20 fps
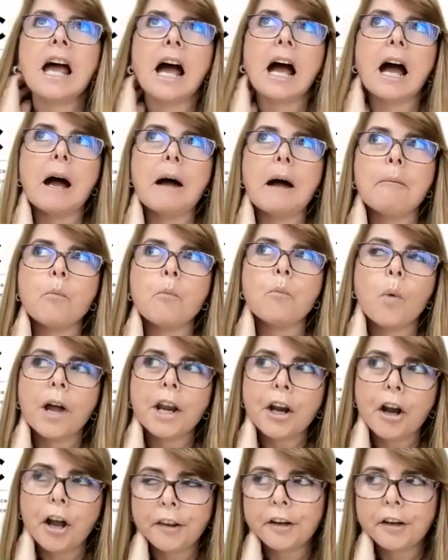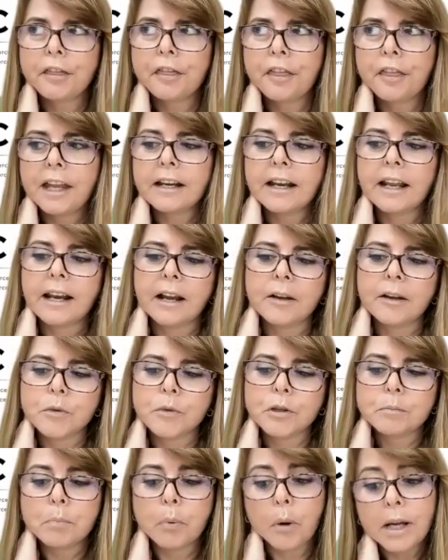One other thing that I
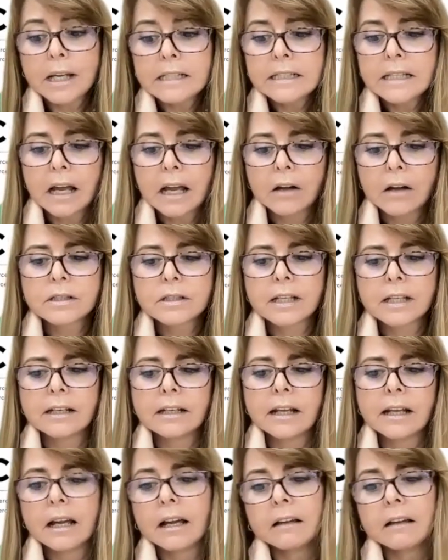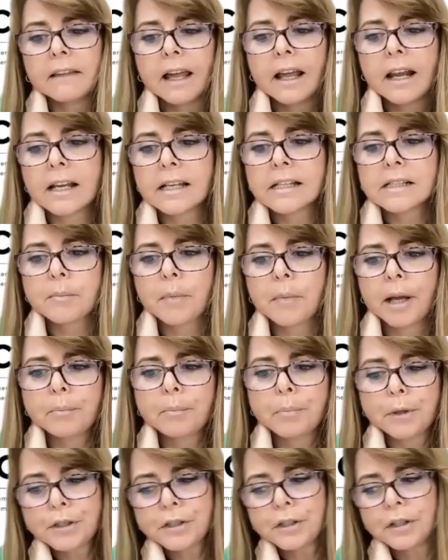would point out, and that is my
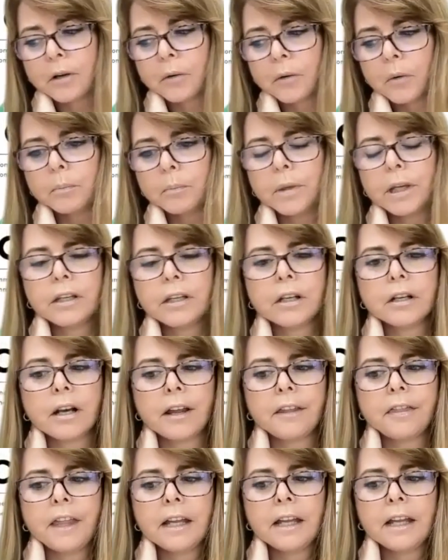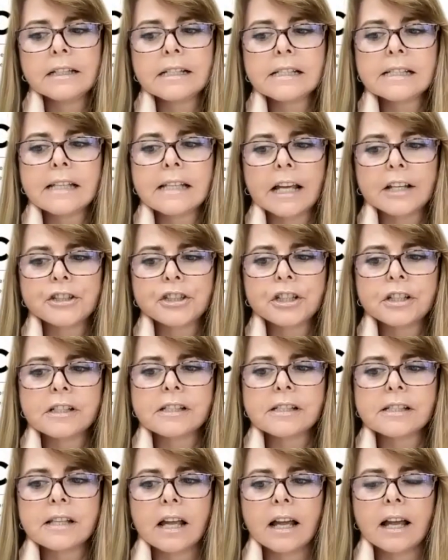personal opinion, I think the sessions,